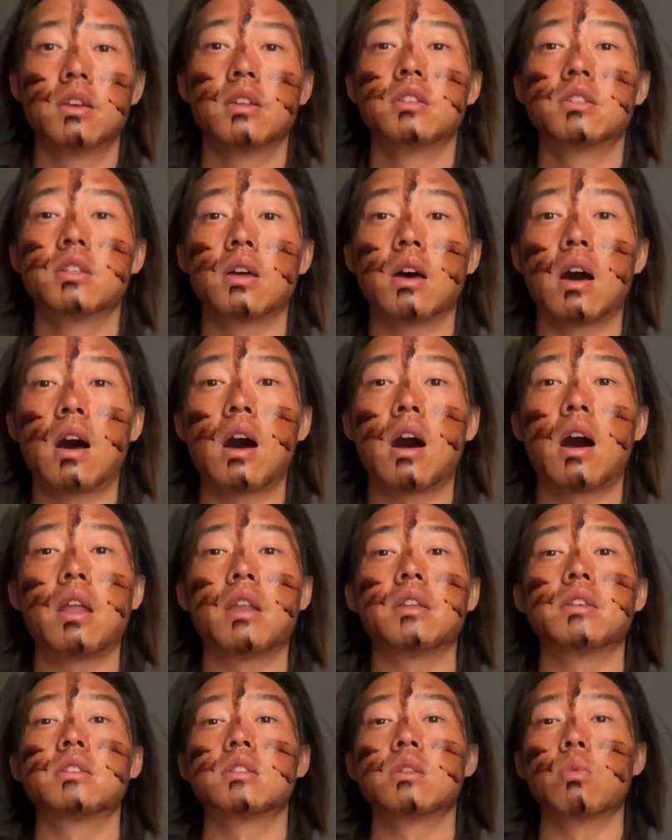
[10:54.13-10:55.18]
to
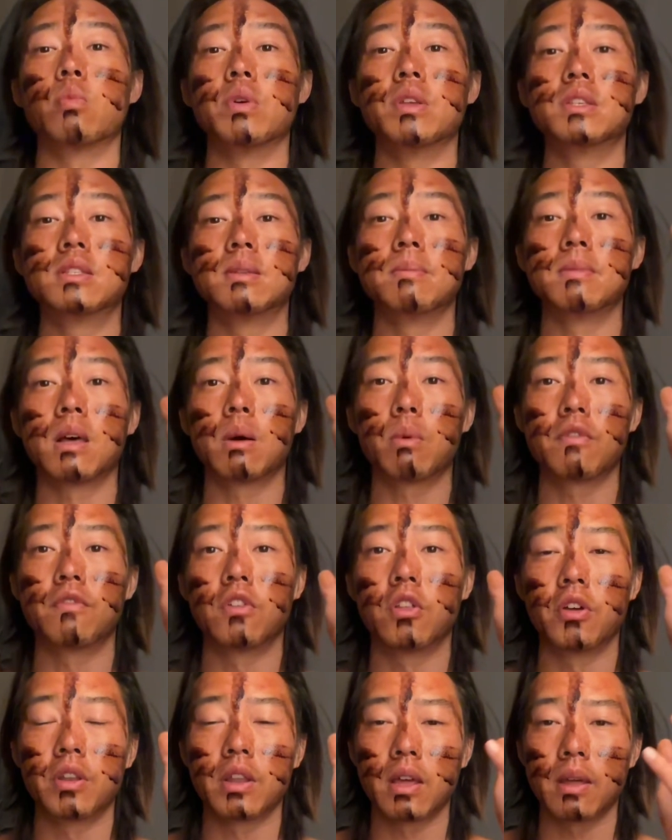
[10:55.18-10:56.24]
harness the wisdom that we've
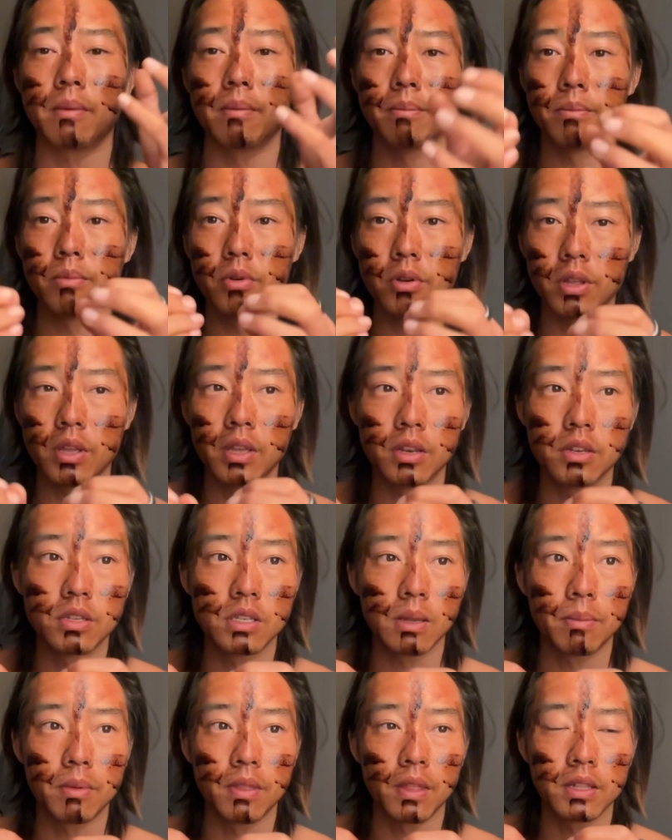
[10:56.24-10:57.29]
learned and put it into
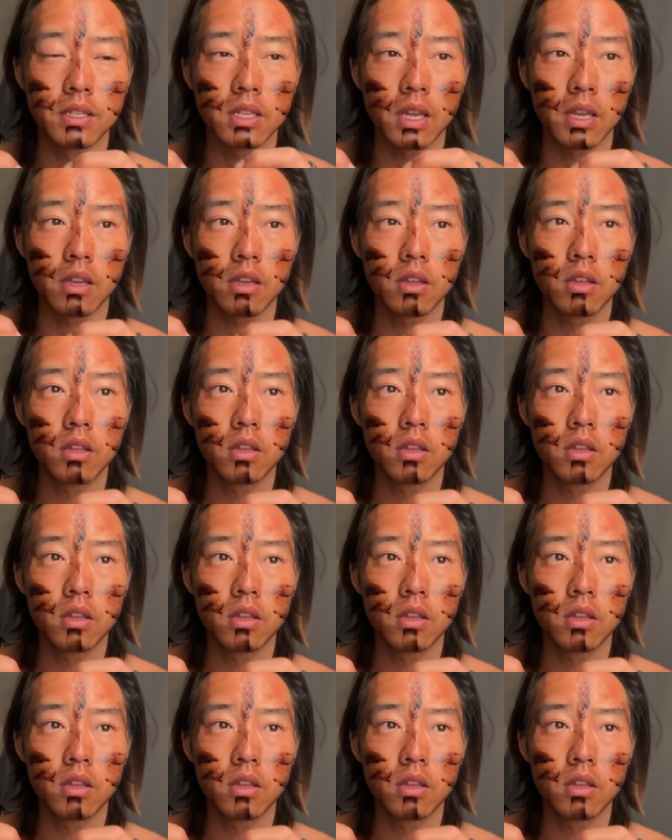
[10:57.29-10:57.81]
something that's like